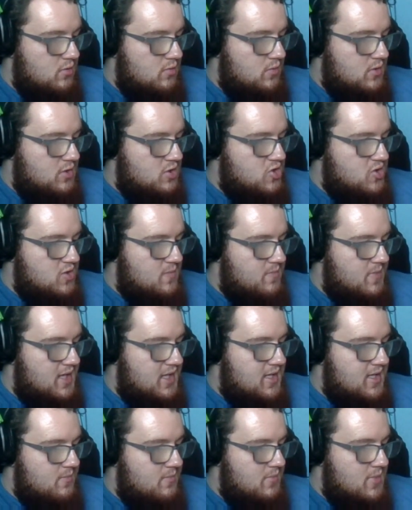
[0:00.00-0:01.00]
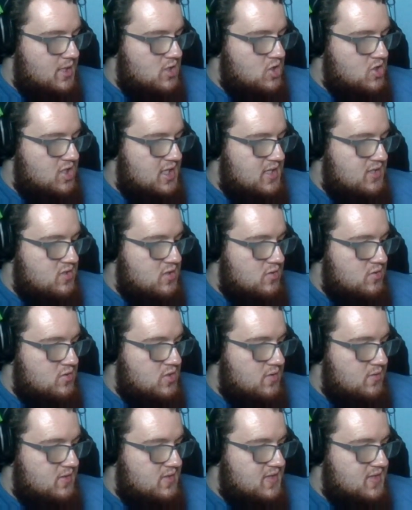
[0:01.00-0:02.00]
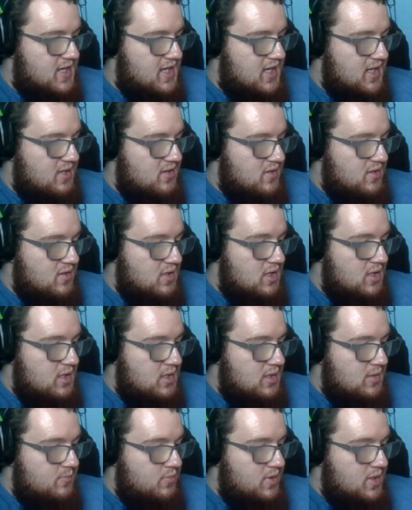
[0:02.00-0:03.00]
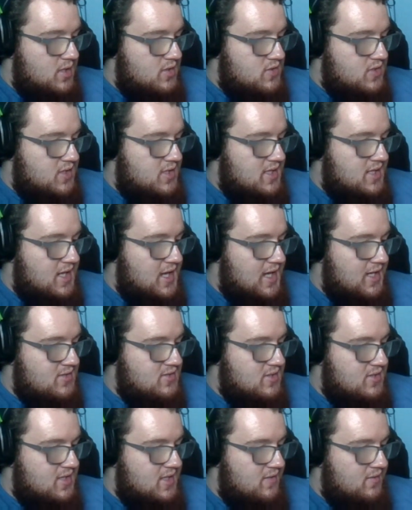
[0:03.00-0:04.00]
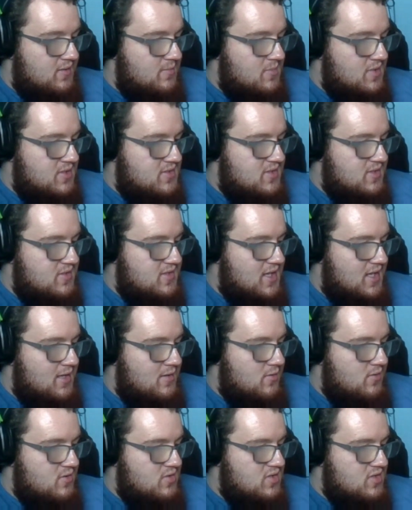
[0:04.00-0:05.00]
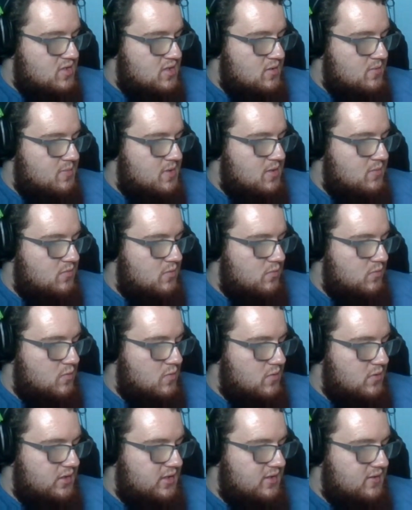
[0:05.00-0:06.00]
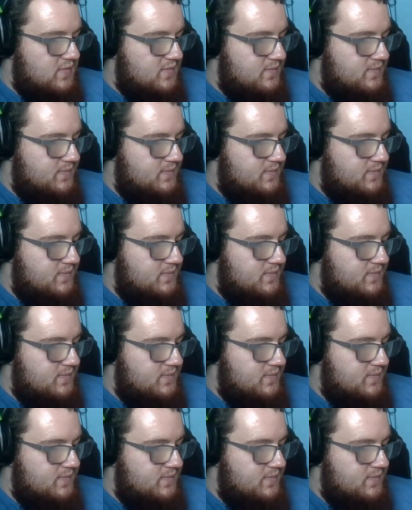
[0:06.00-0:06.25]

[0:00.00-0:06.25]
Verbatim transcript: which should make it much easier to attain. Players can accidentally miss a day or still be rewarded.